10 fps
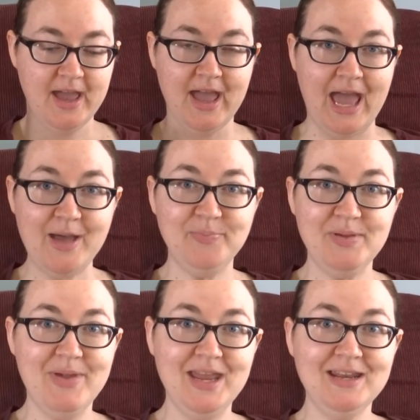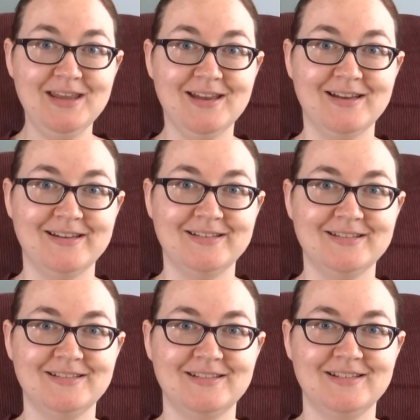Happy Mania!
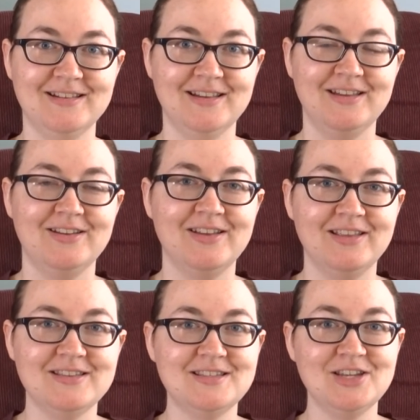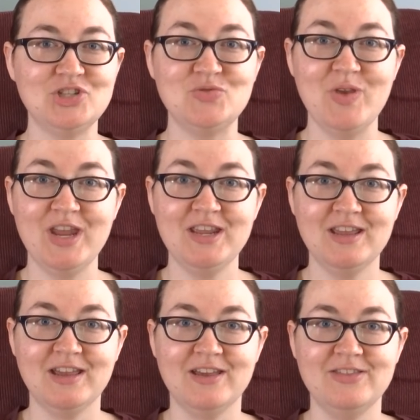Stitch
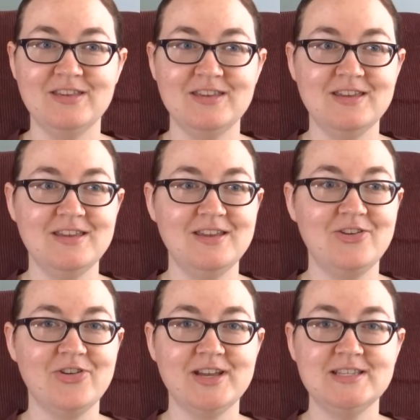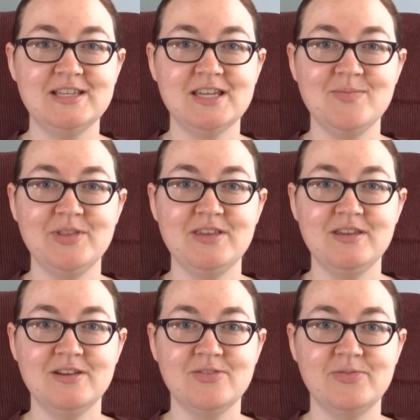Maynia, the crazy time of the
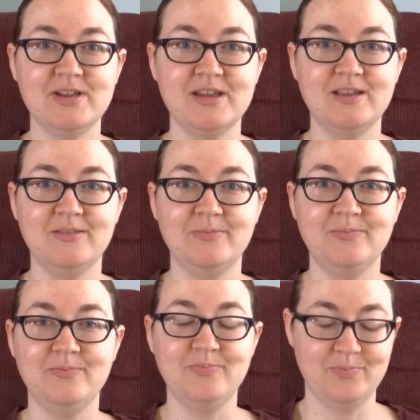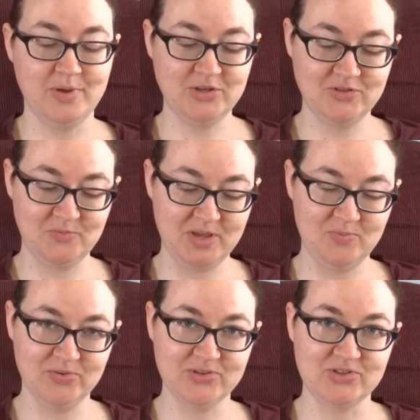year when a bunch of
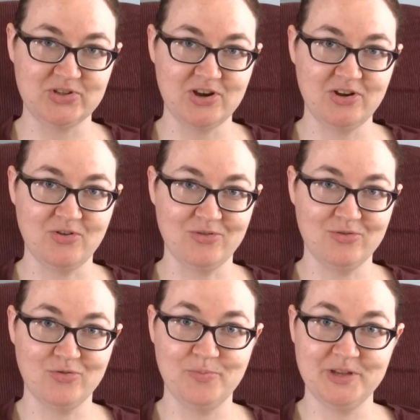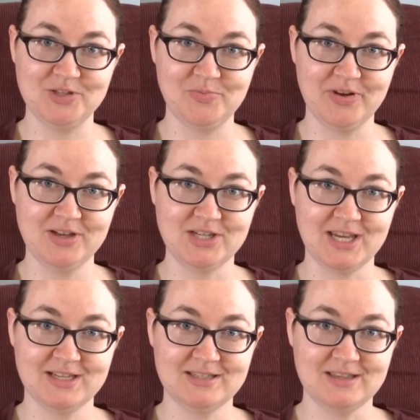people start a whole bunch of
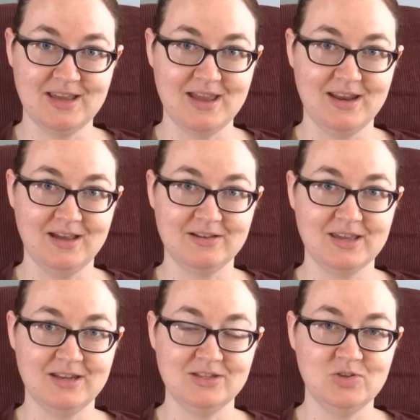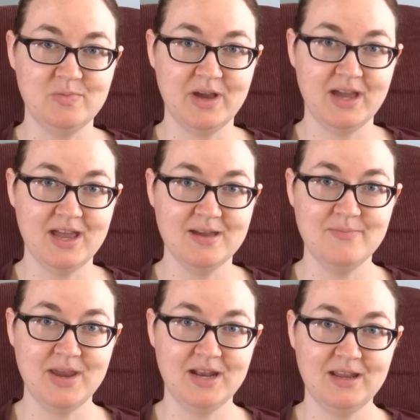projects, and I'll get into my
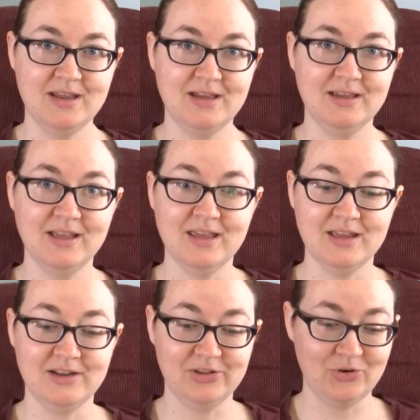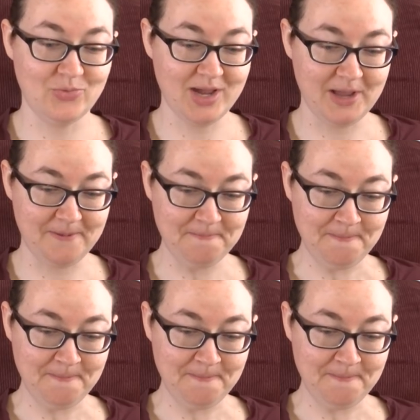mania in a little while.